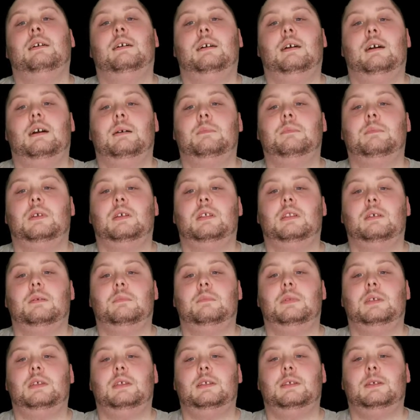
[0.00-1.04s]
I'm going to
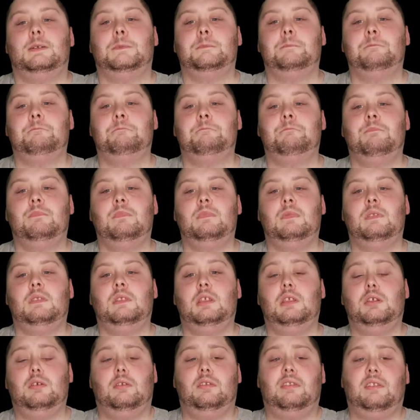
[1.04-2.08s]
be
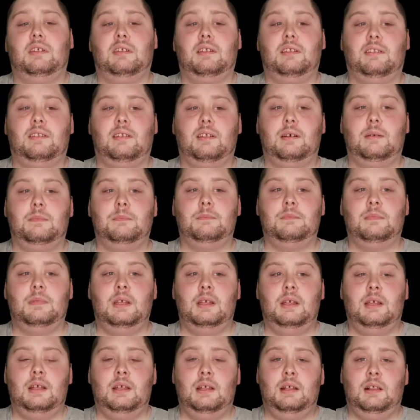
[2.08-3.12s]
using some
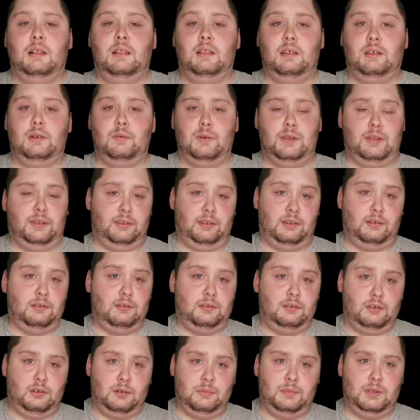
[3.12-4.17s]

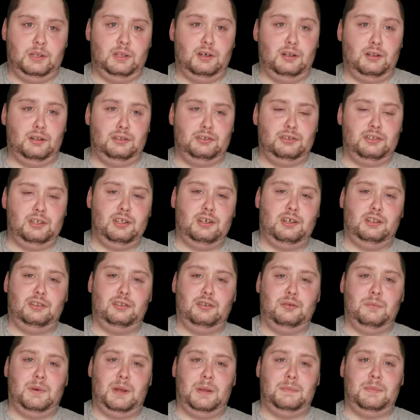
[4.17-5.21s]
linguistical terminology. I'll
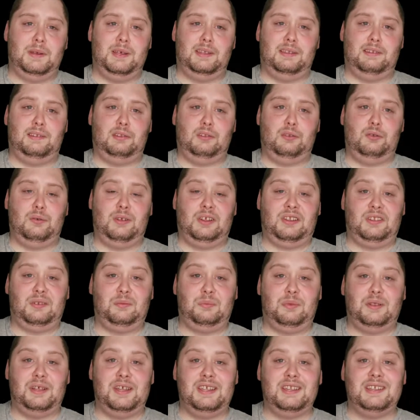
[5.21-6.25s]
do my best to
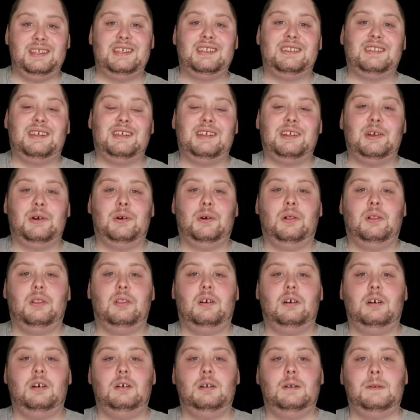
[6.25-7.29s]
explain as I go
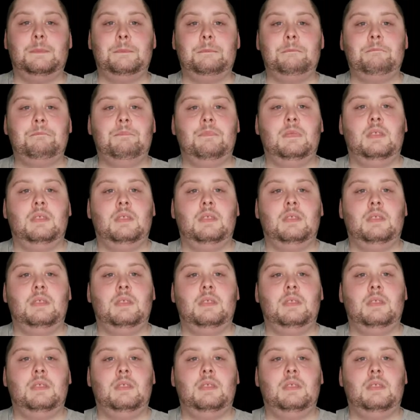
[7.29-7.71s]
along.